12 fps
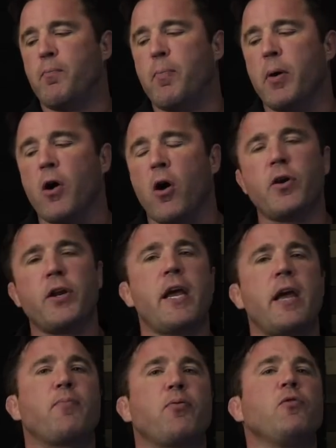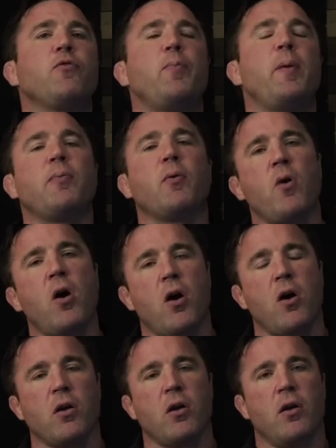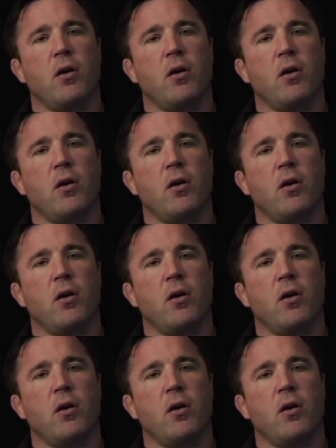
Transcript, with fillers: But R D A proved people wrong.